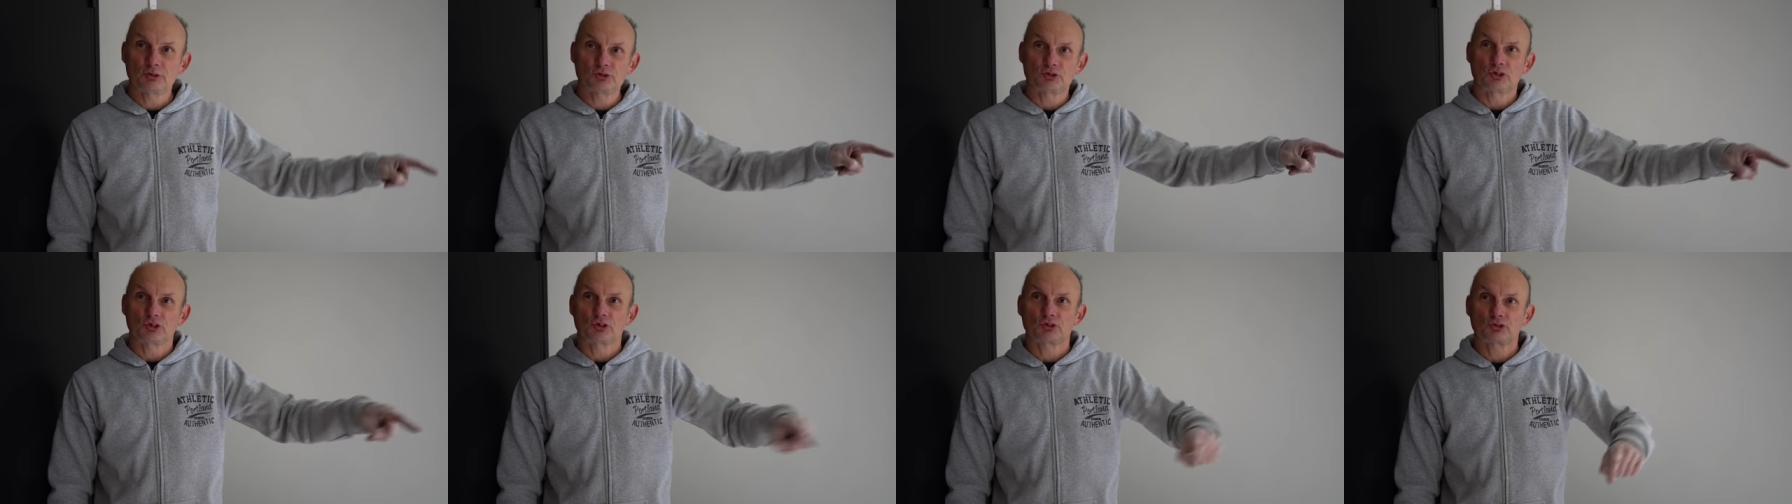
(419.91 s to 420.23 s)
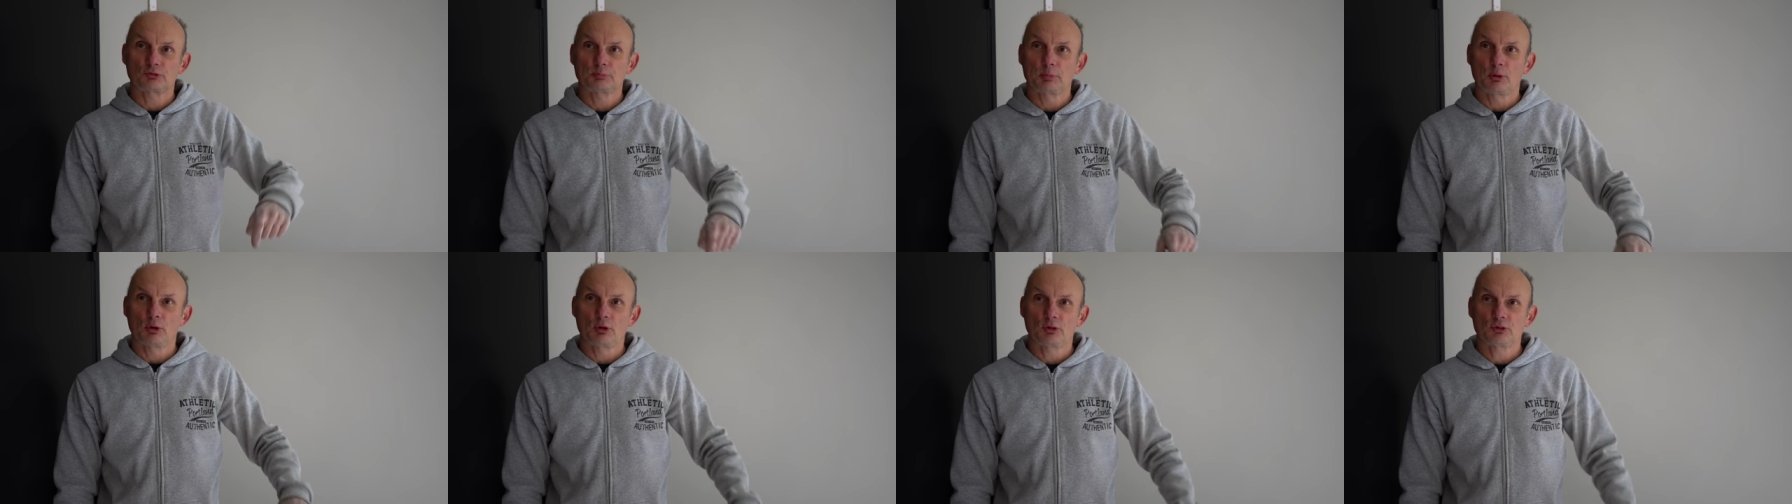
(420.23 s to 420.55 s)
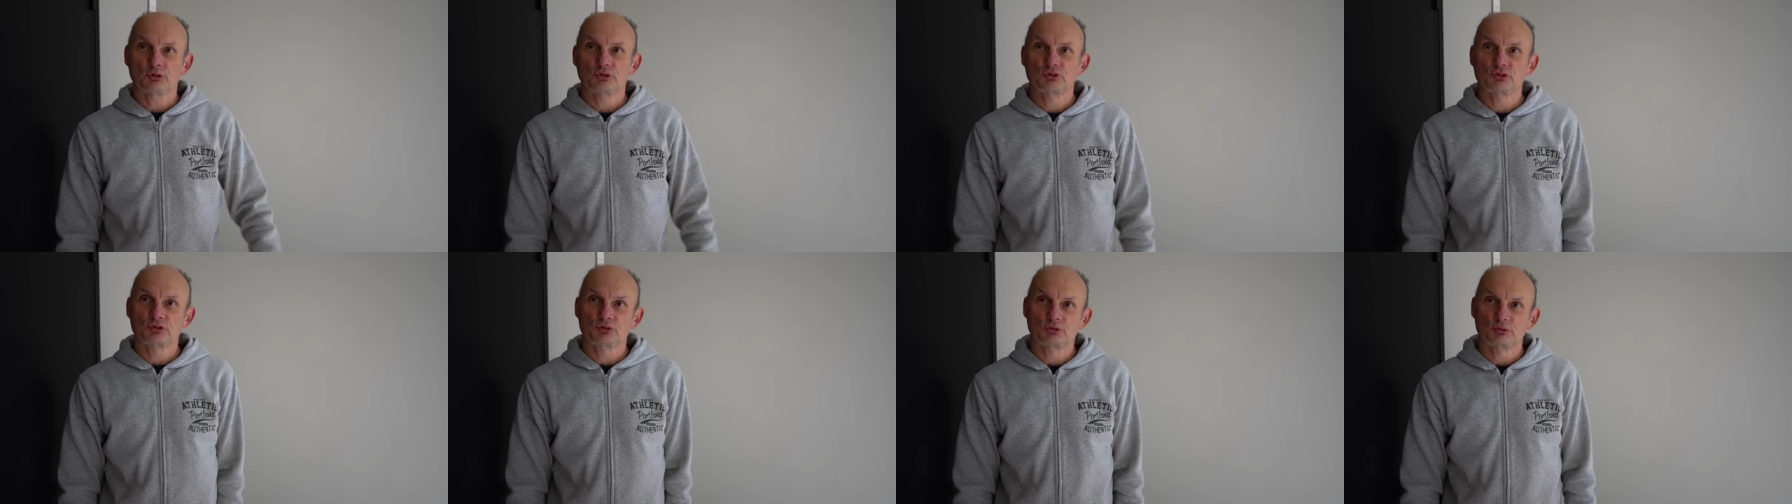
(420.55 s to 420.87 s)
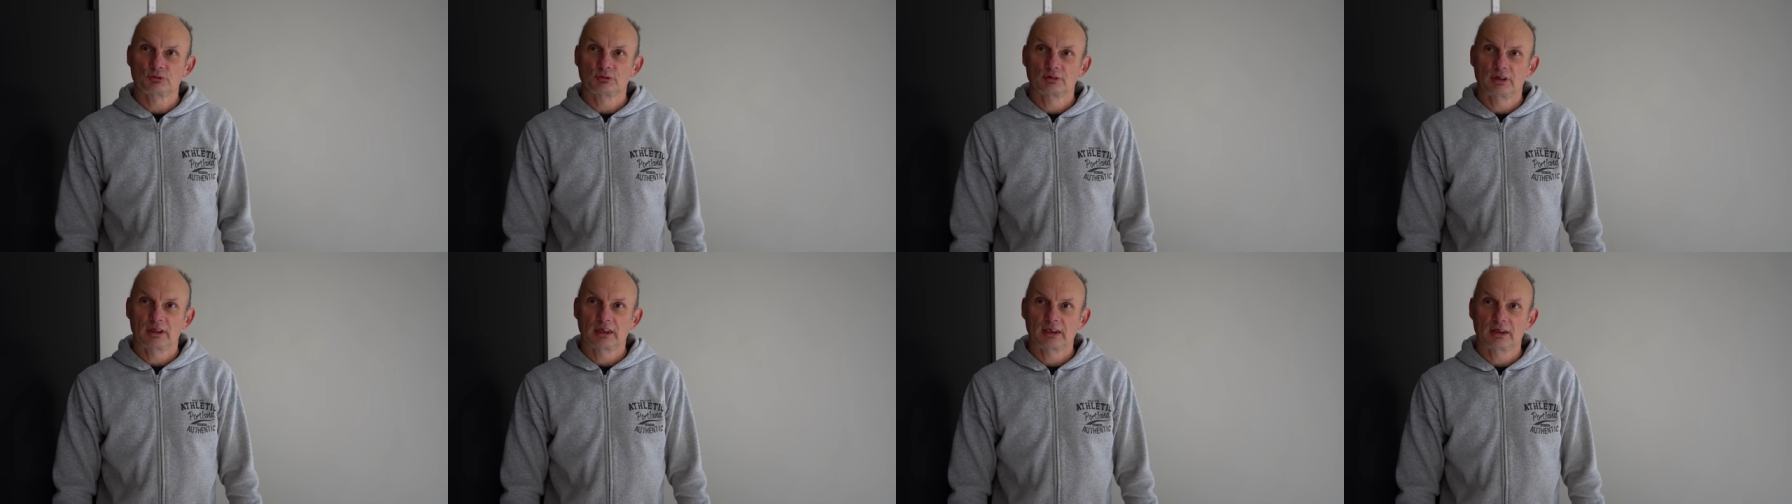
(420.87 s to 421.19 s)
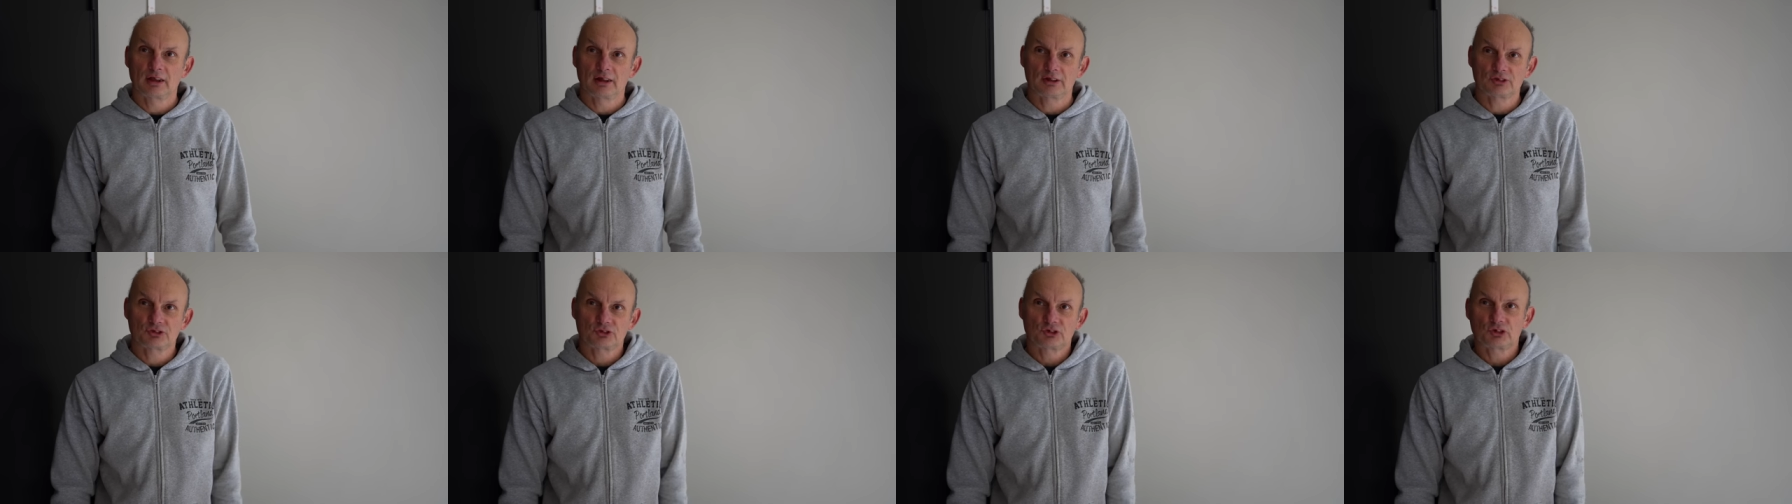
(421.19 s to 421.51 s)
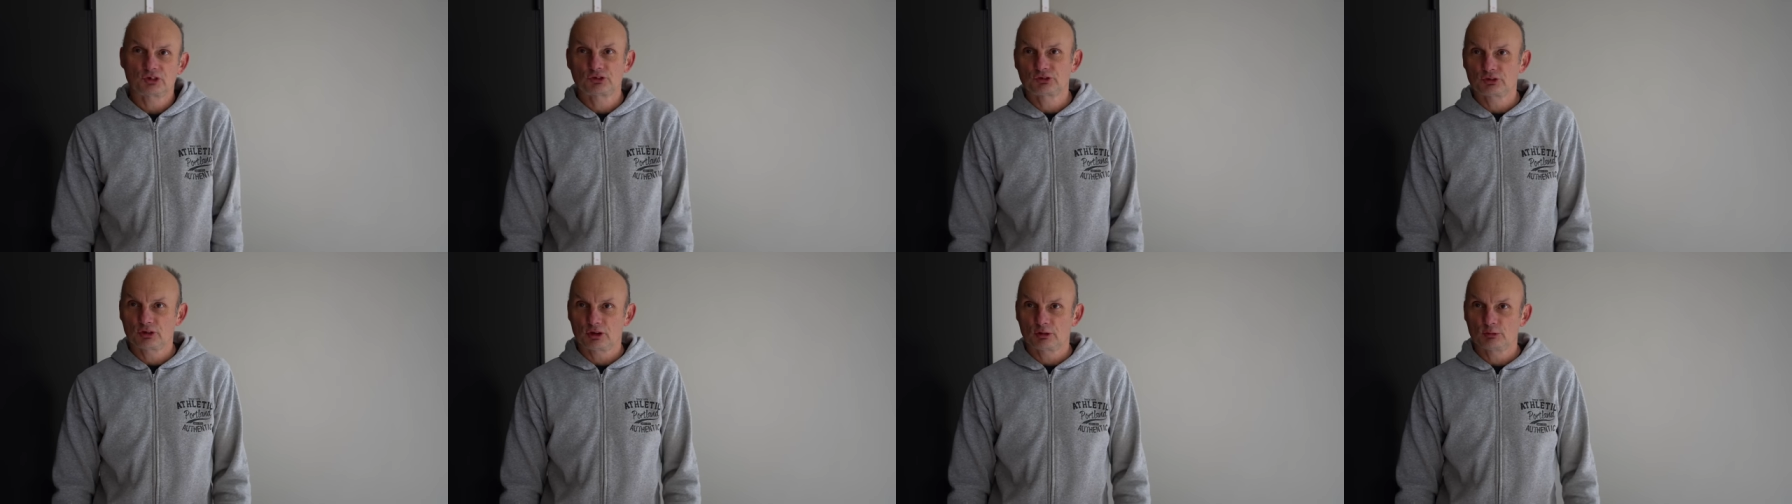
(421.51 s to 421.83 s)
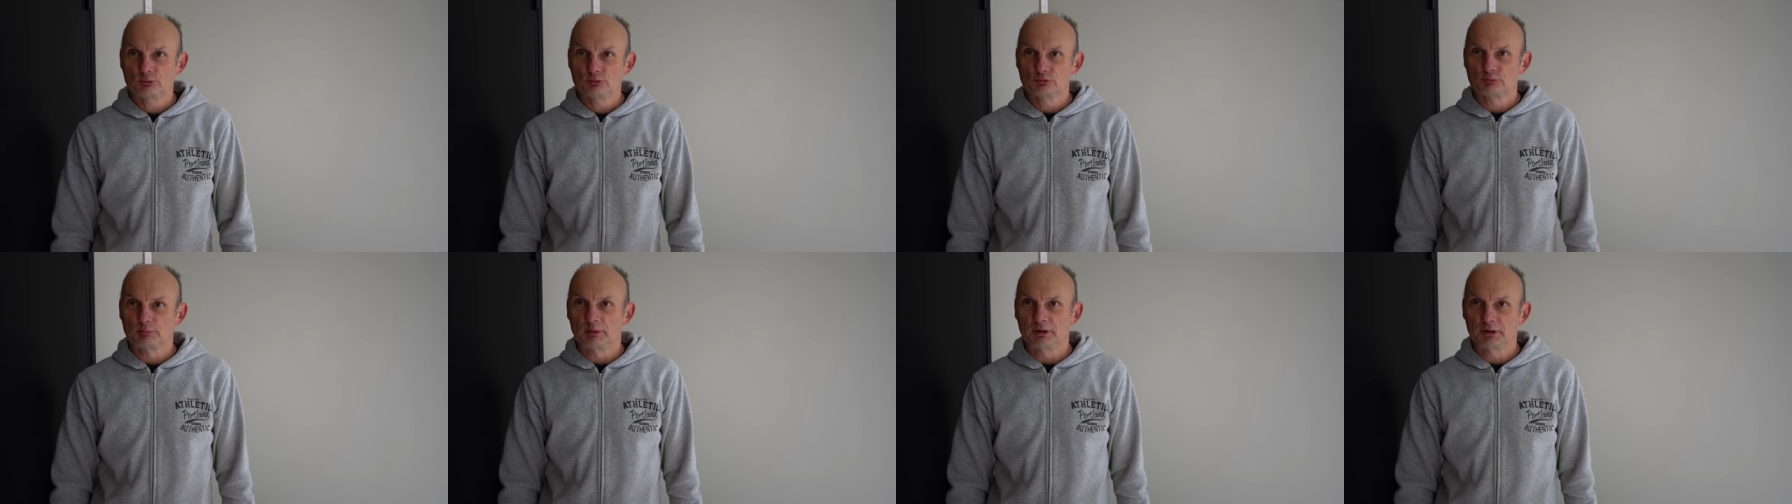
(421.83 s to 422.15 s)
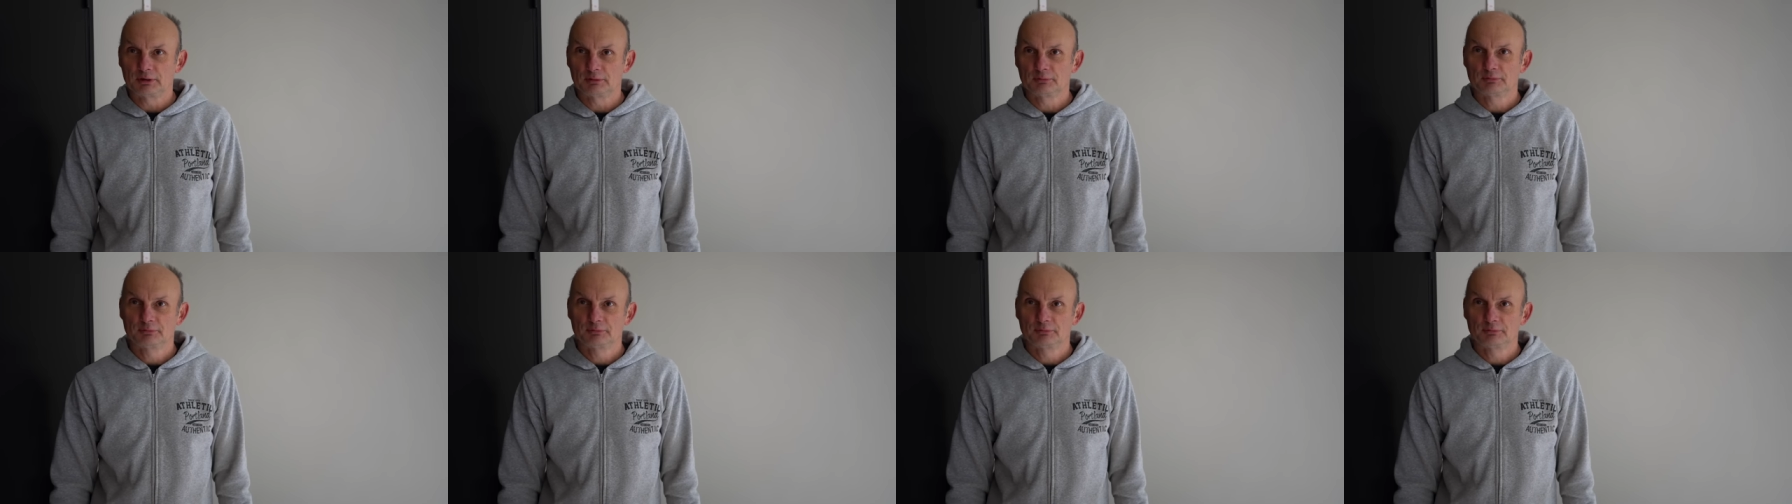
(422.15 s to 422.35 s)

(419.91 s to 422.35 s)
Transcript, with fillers: six spots, cut six holes, mate.